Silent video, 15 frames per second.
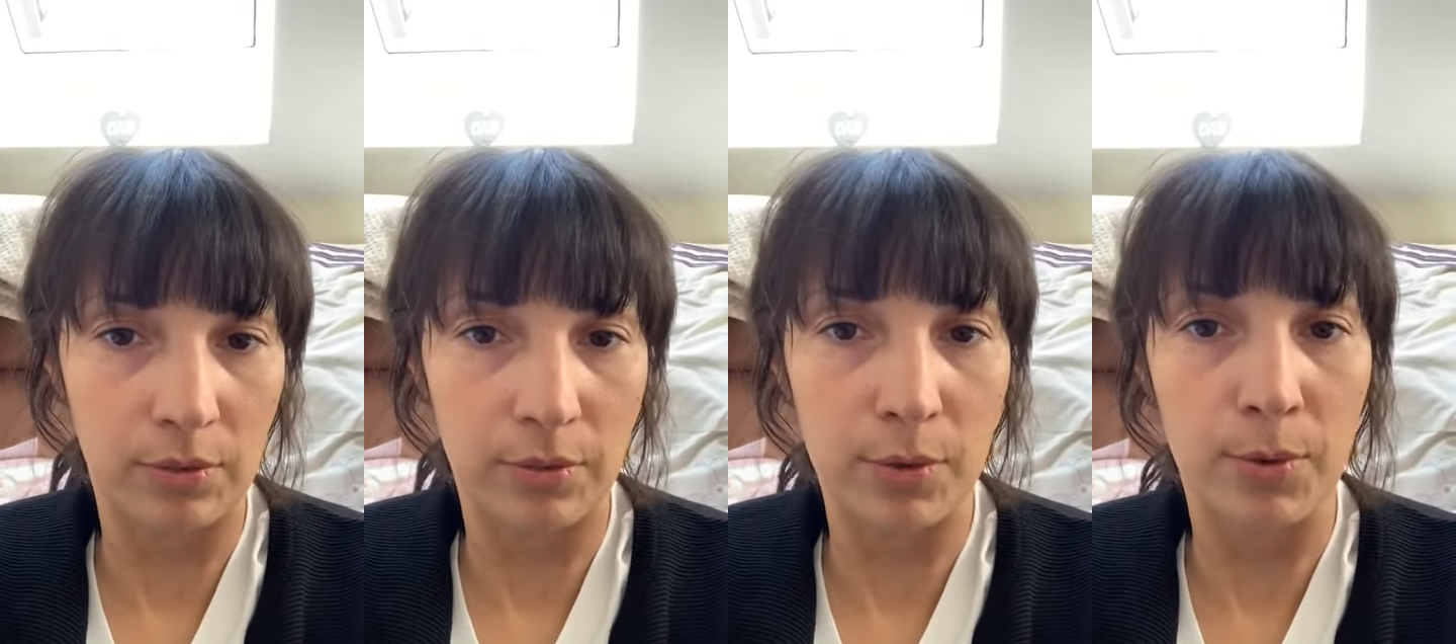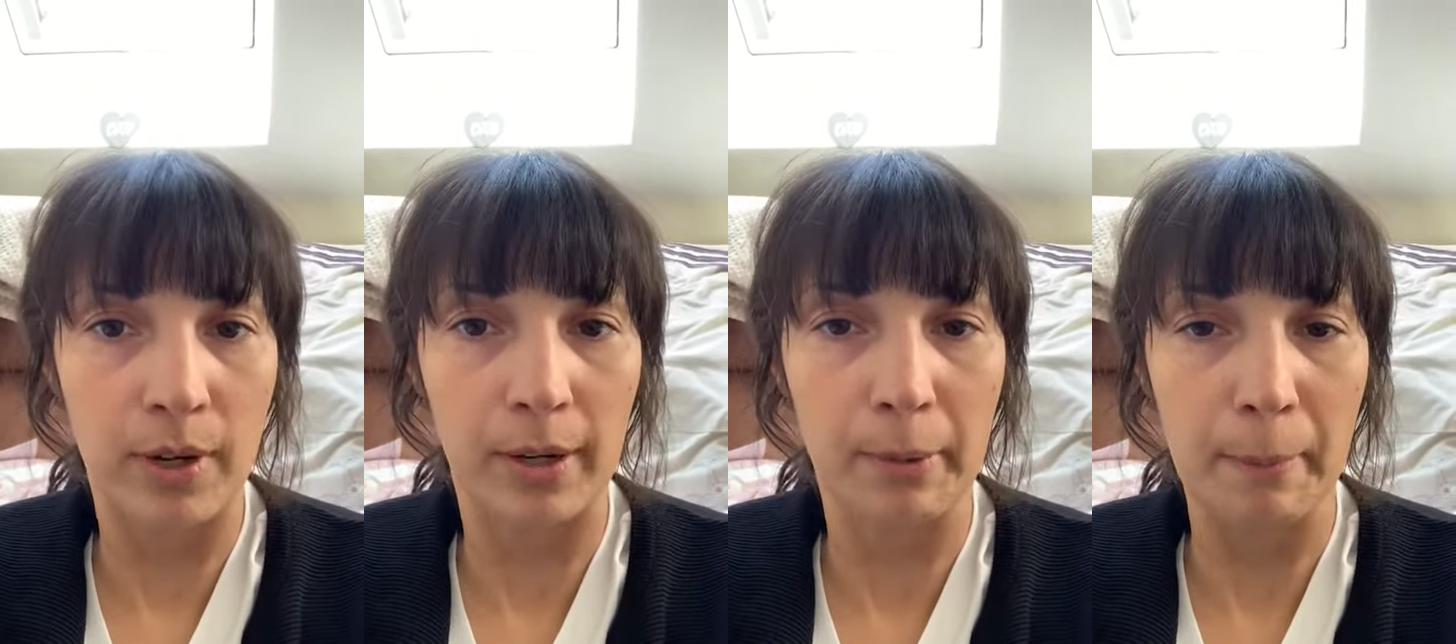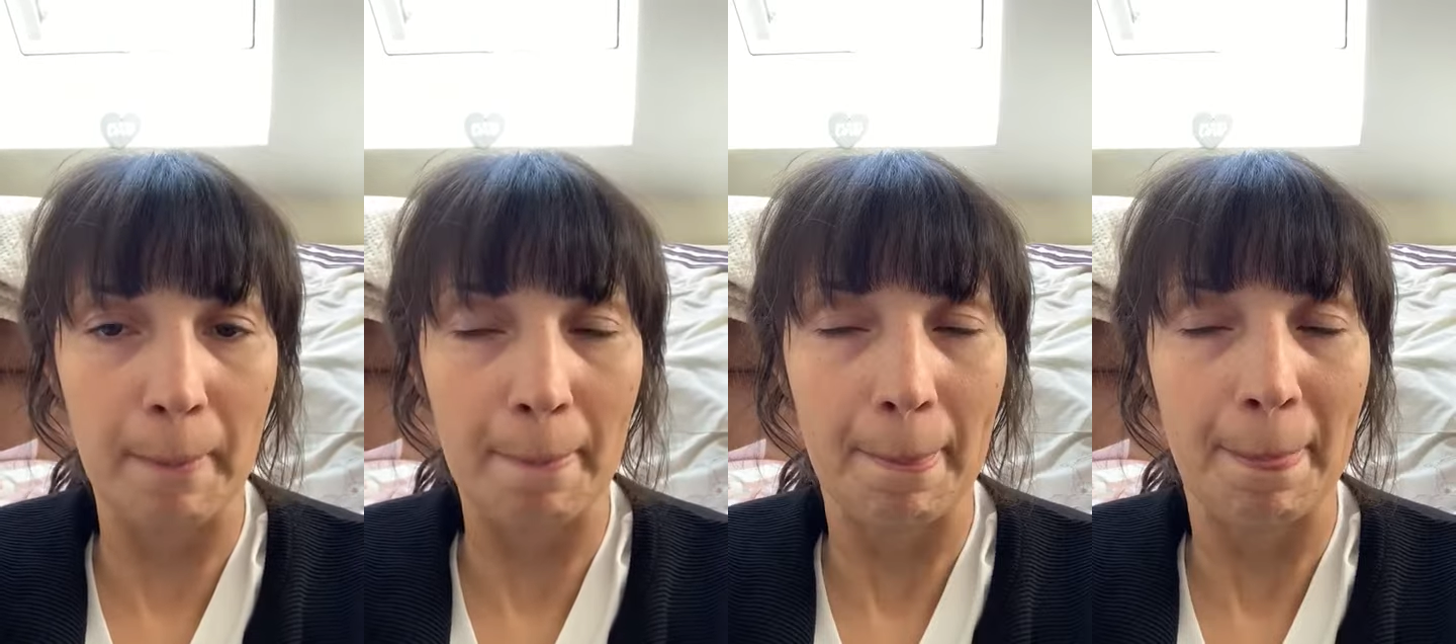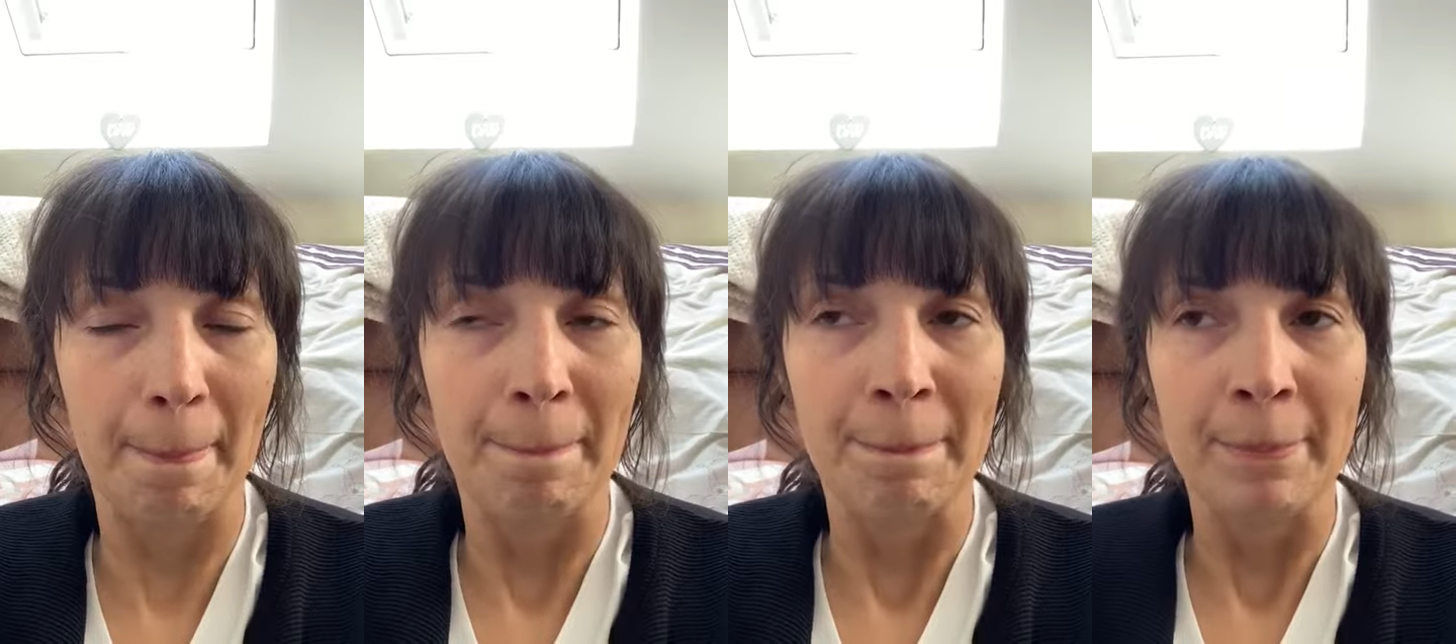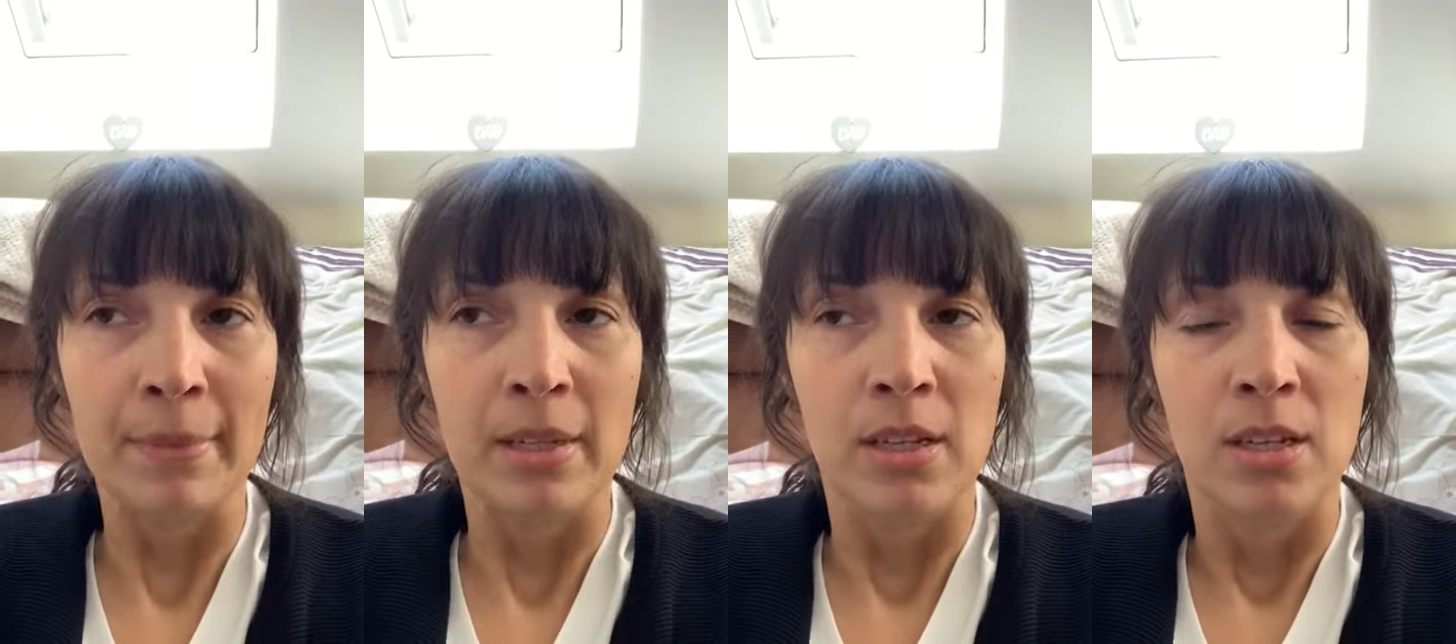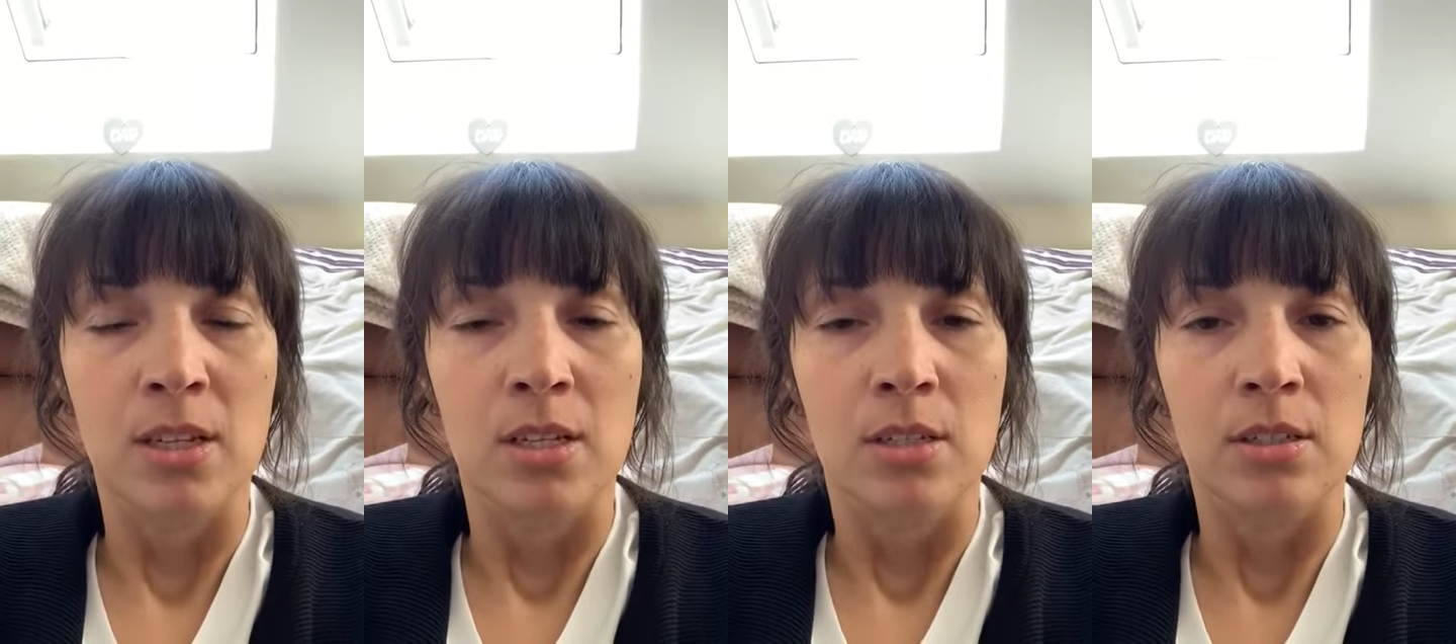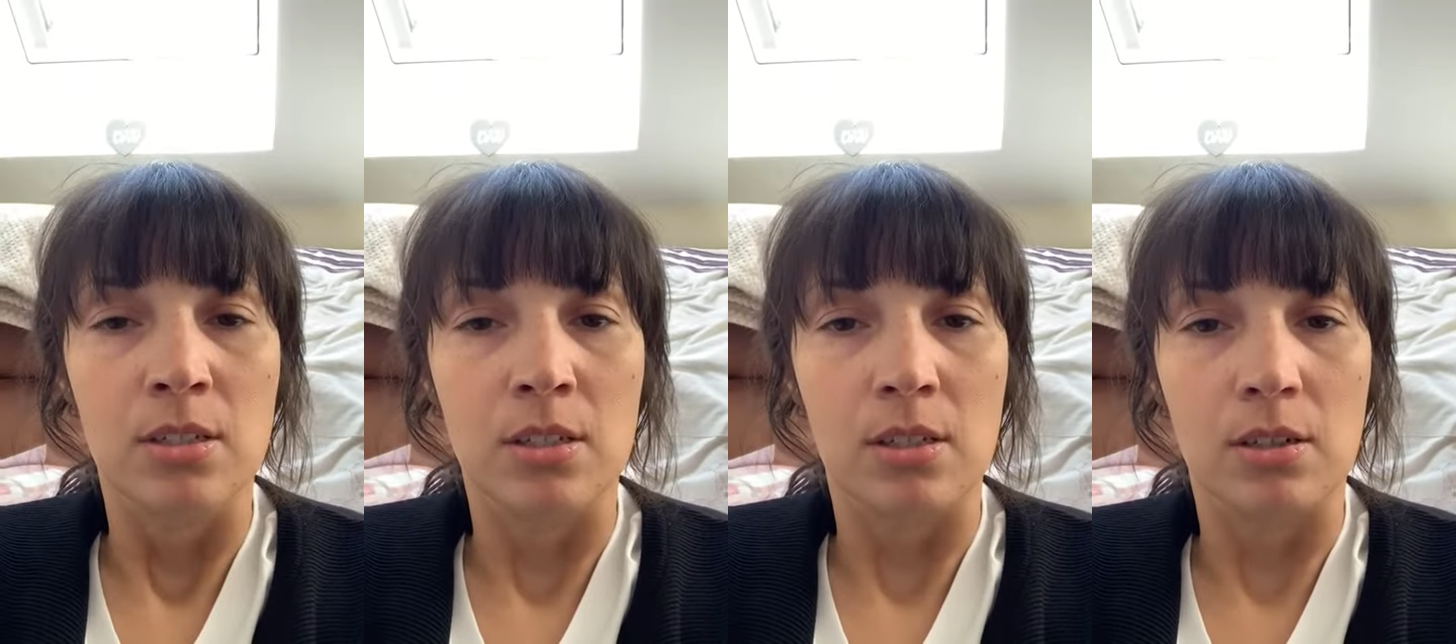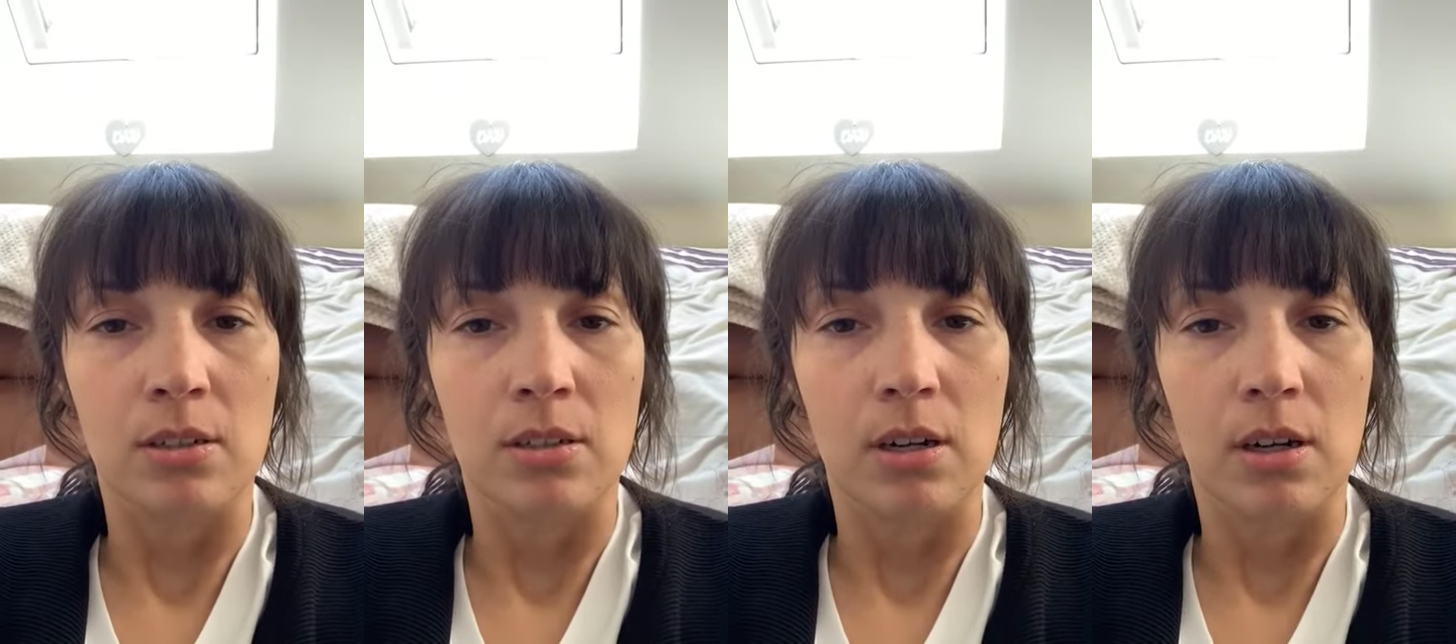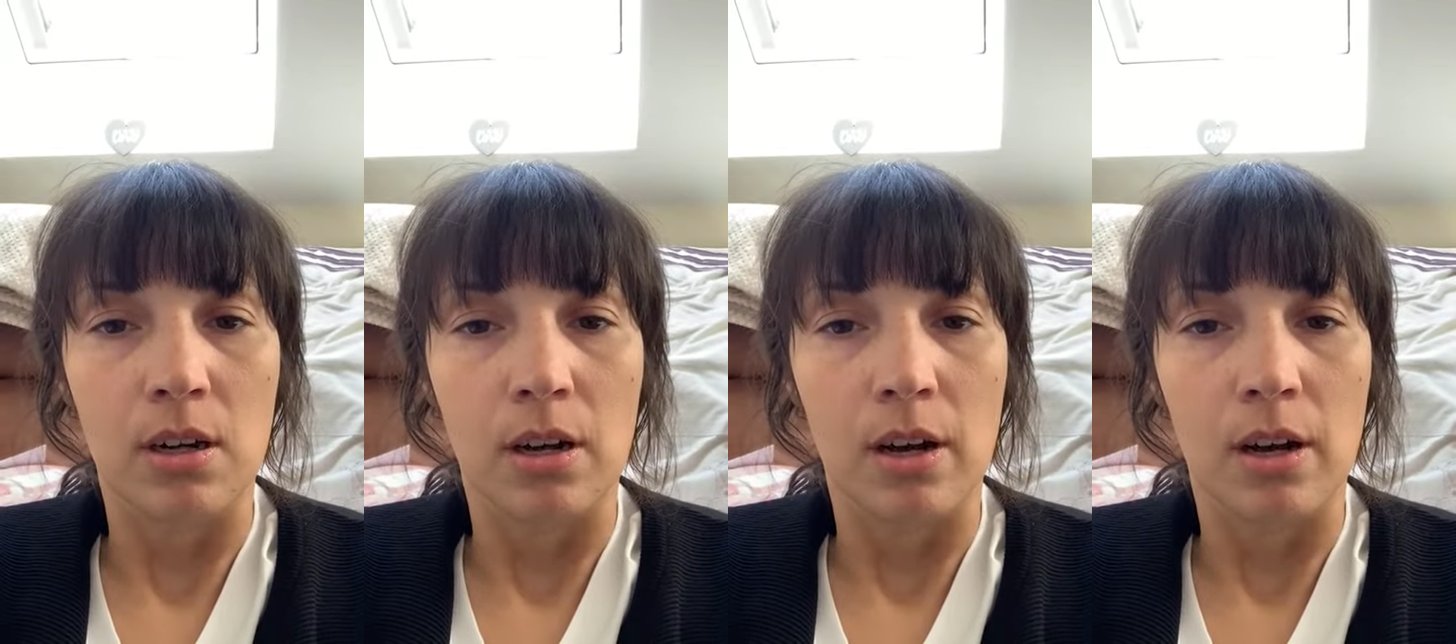through it. So